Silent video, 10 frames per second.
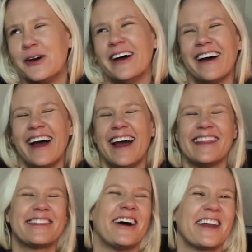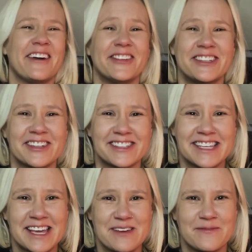I thought I would
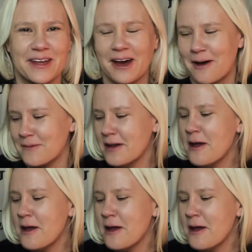just keep it up,